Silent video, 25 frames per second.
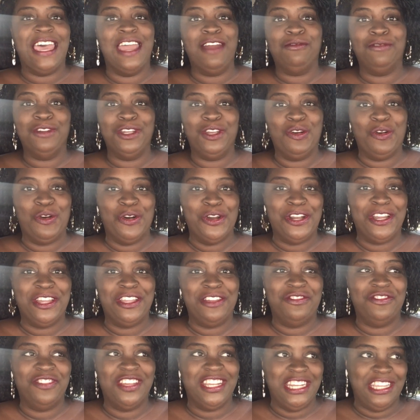I've recorded
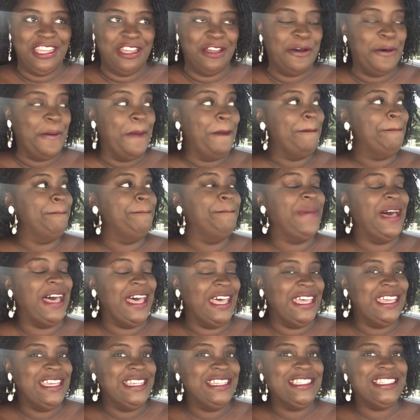a video,
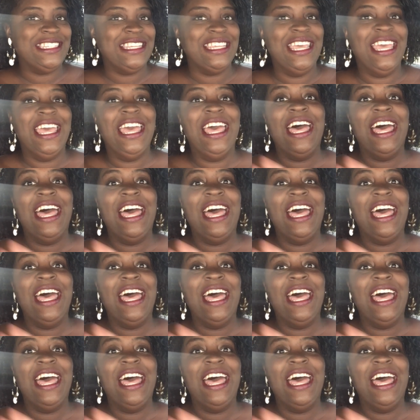but